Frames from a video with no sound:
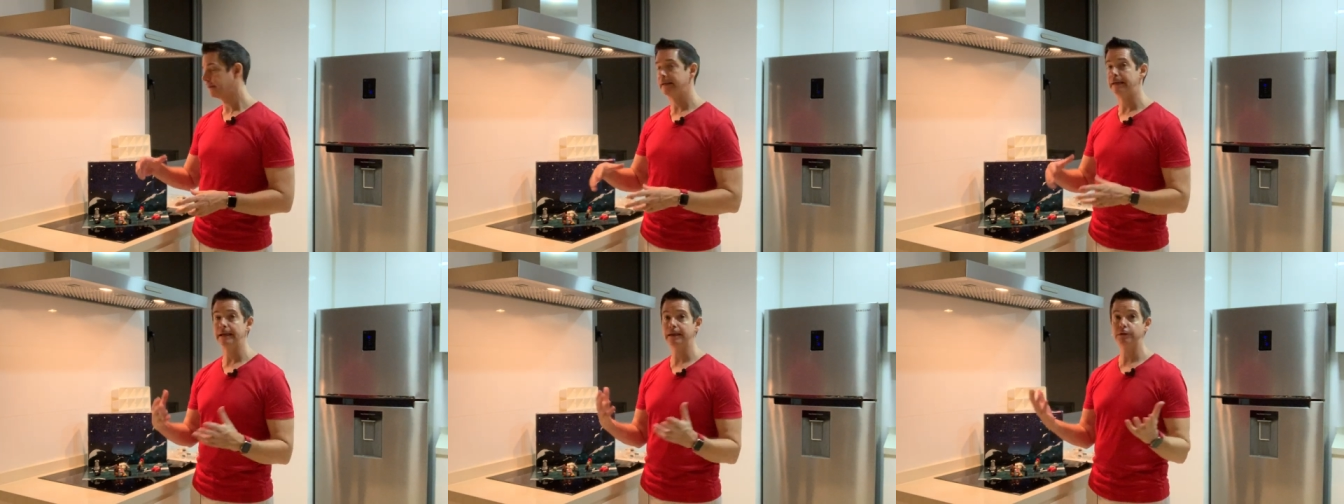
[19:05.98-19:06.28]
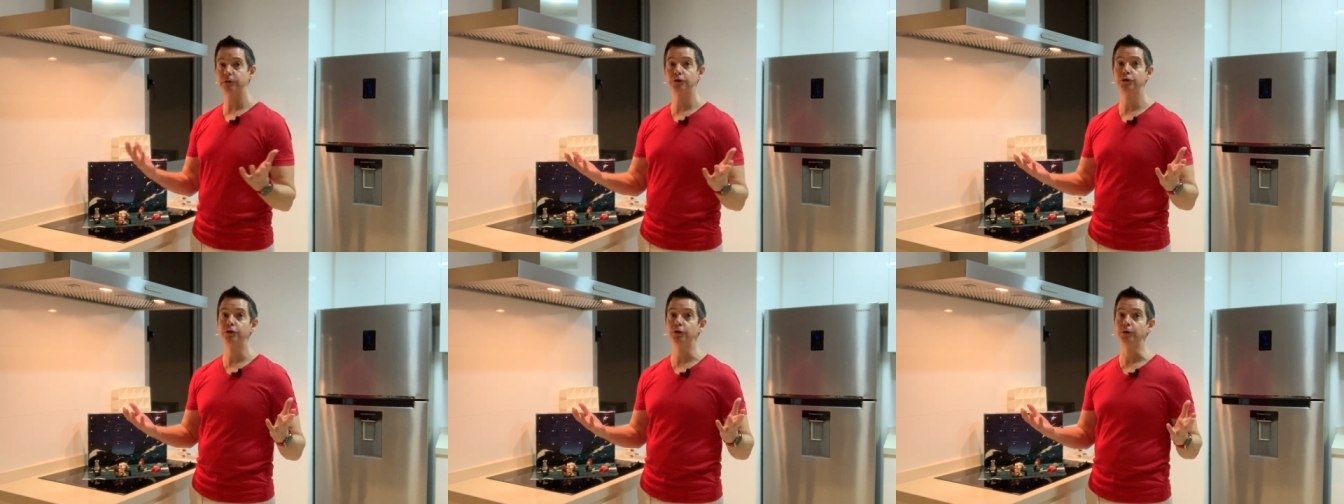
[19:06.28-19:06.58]

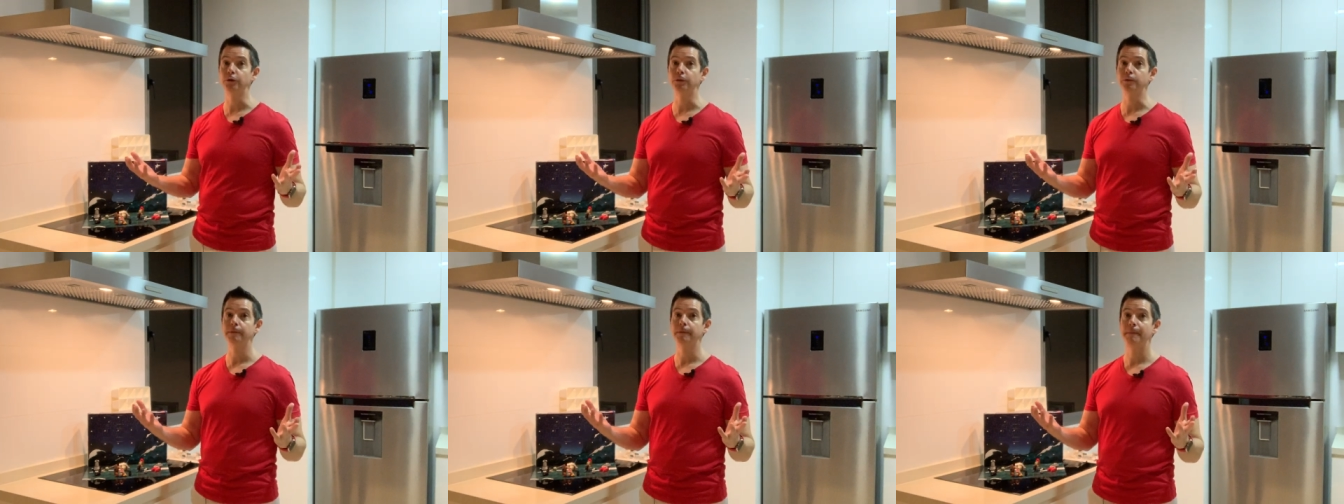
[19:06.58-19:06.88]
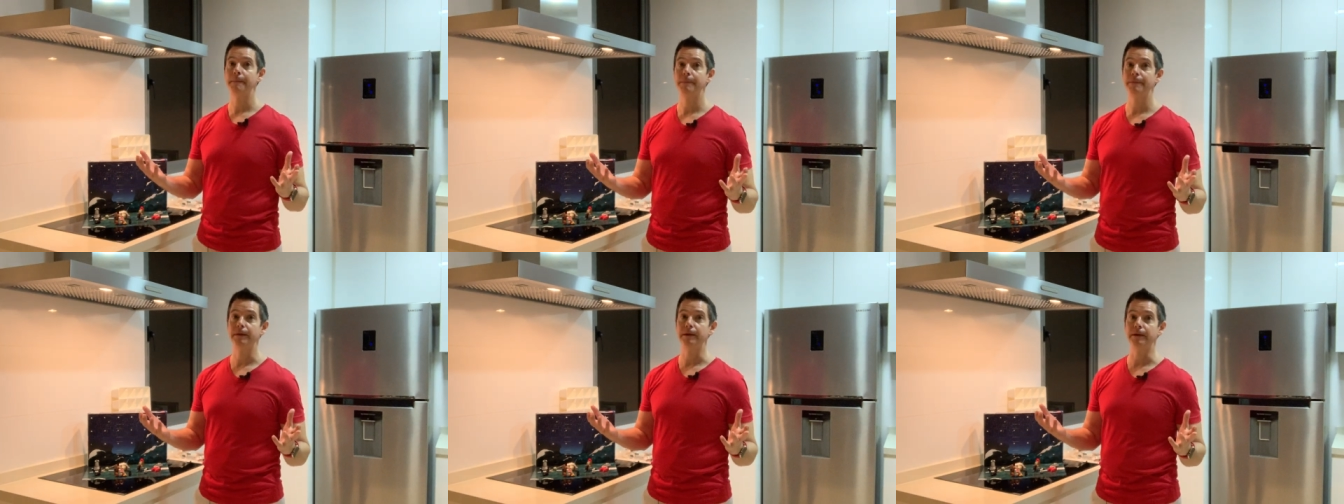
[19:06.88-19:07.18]
get to
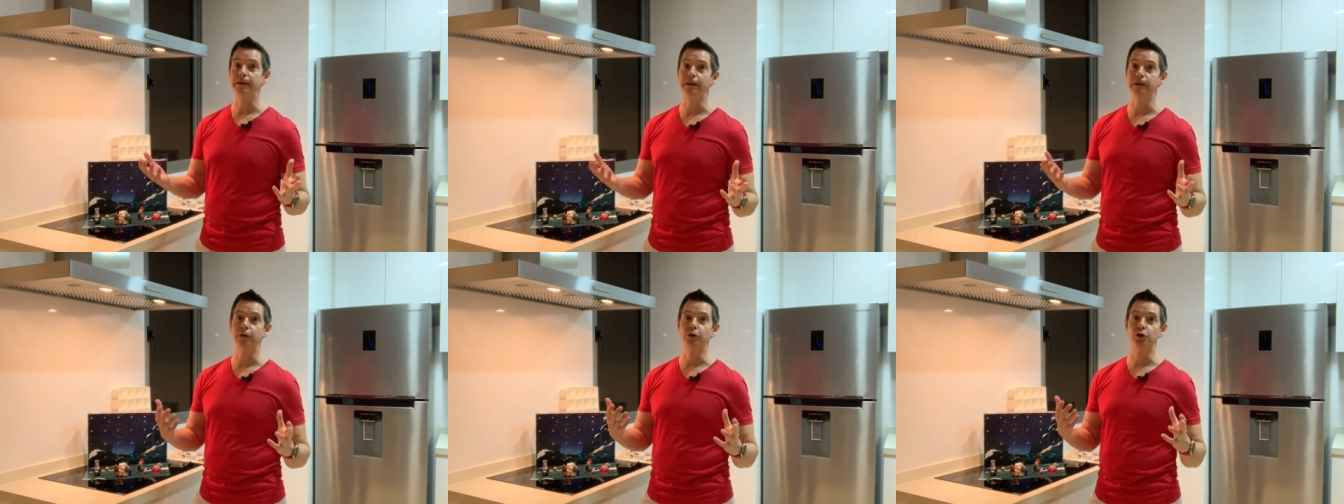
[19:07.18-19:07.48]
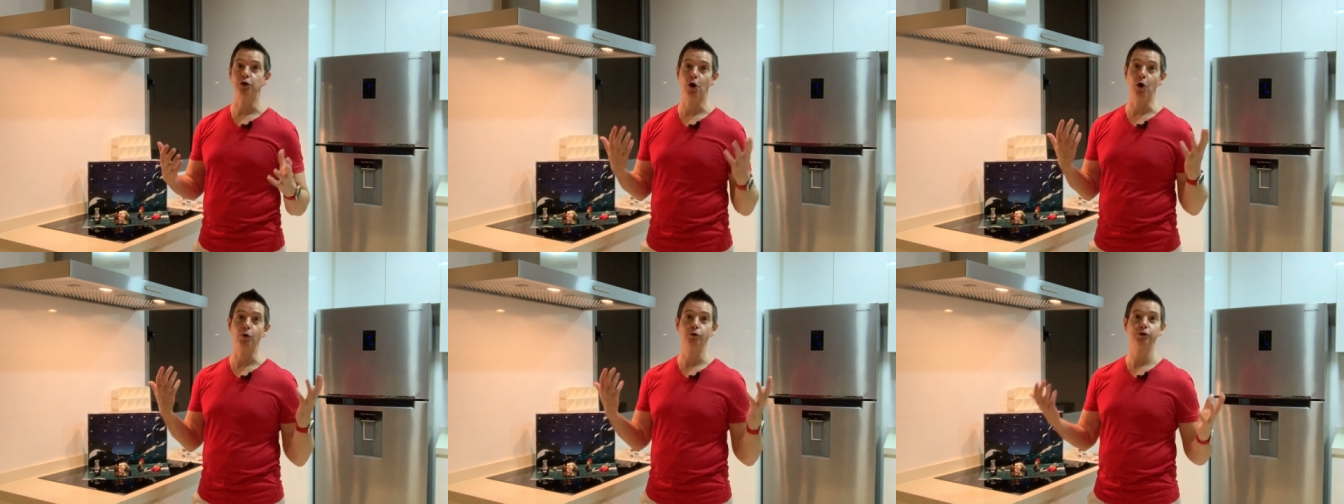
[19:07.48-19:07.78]
the
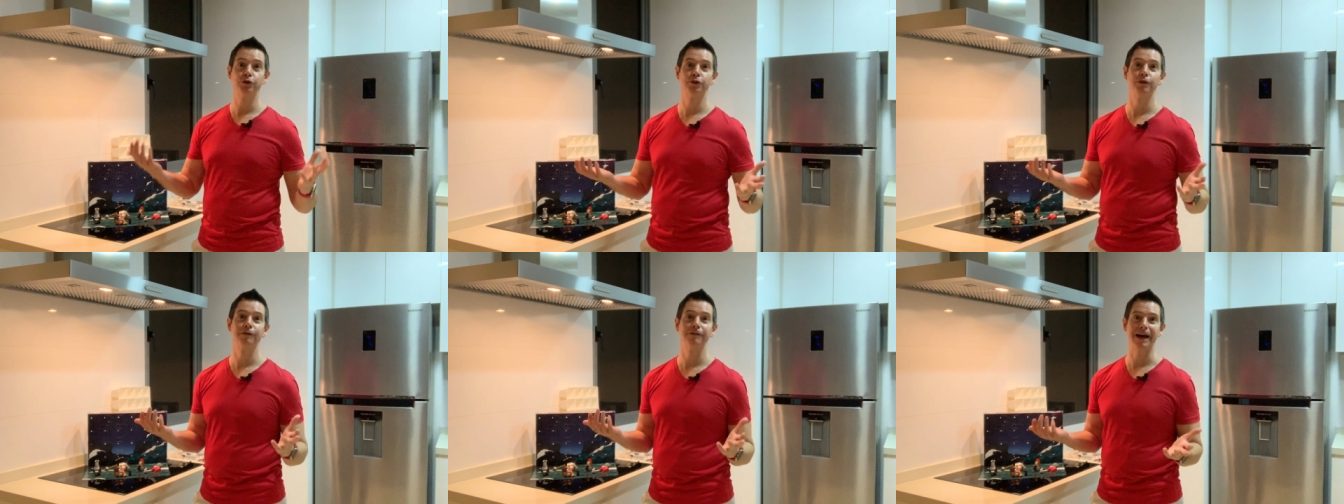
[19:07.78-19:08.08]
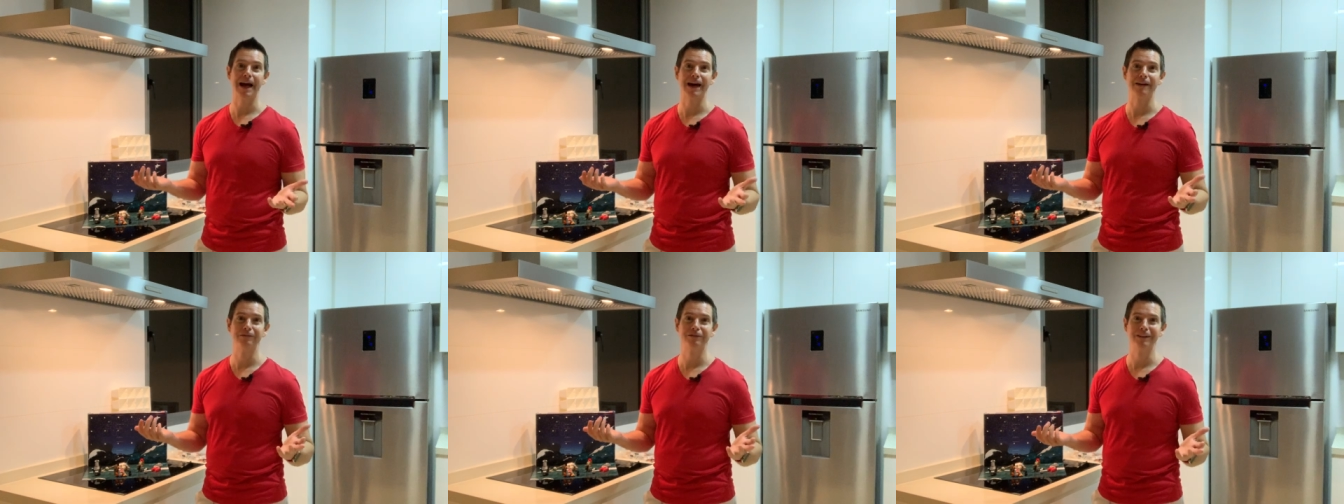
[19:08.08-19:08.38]
ghosts of
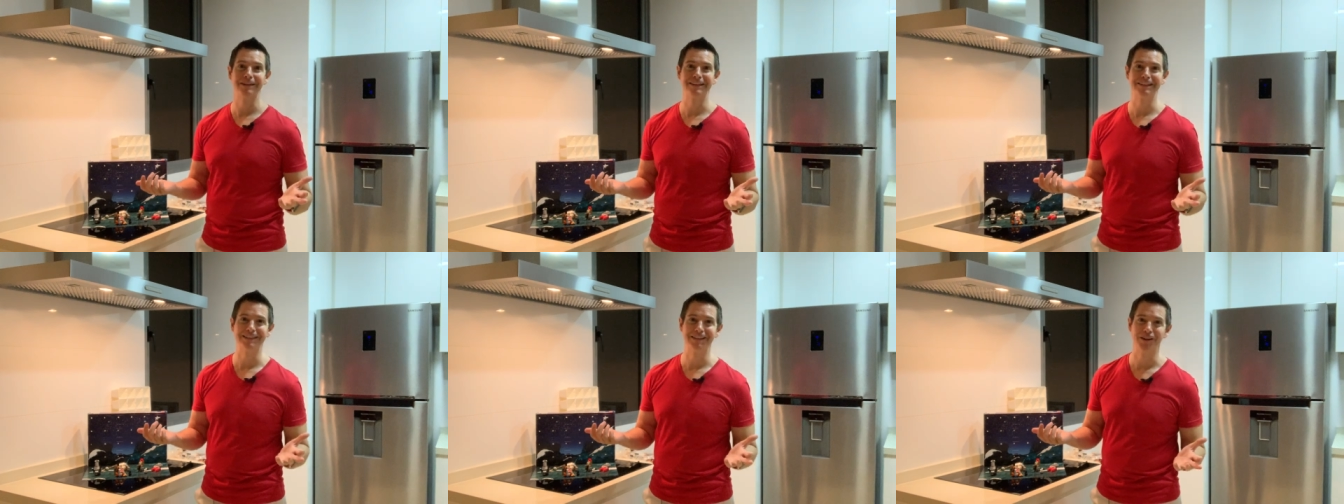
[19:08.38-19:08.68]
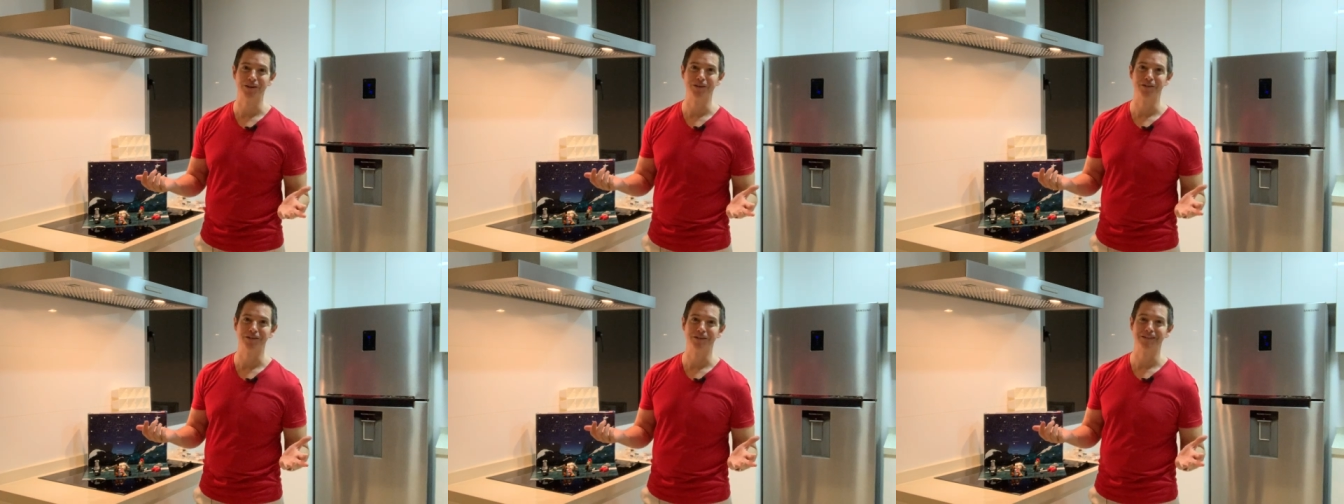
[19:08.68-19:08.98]
Advent
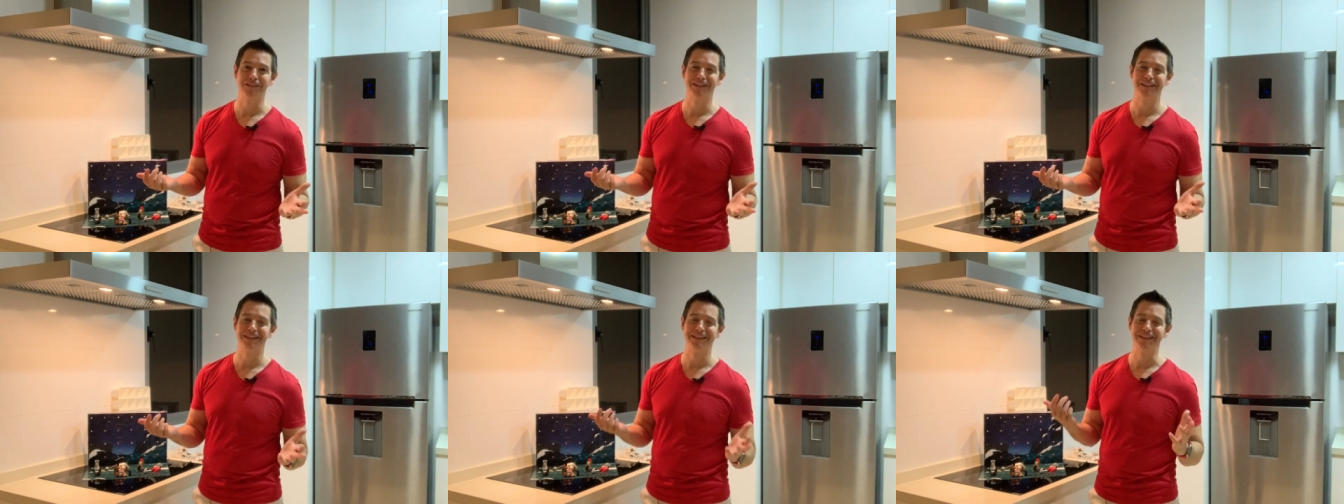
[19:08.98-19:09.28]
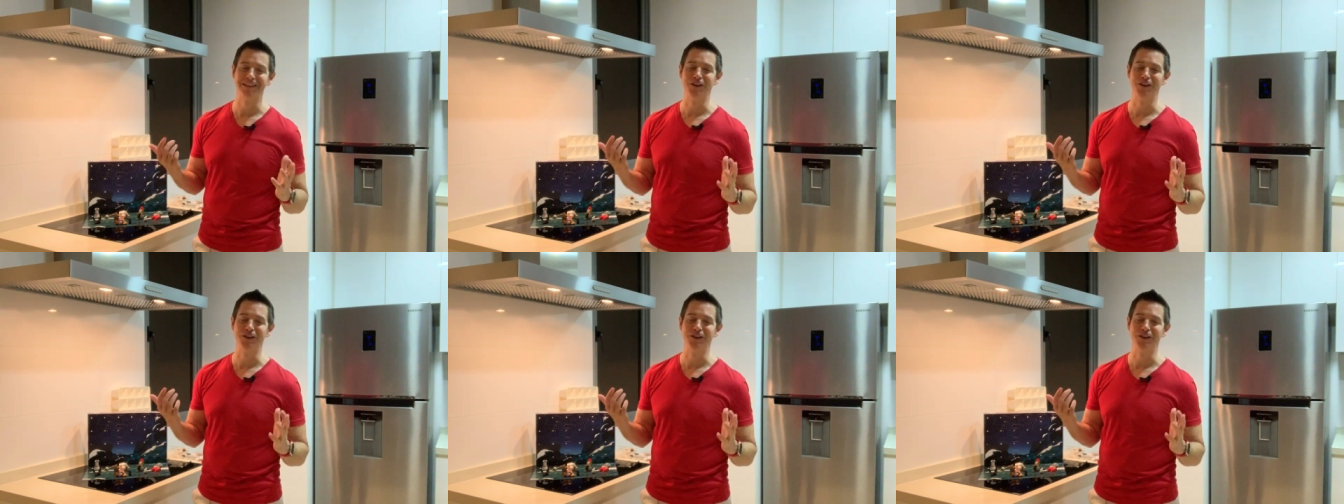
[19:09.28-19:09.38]
of uh,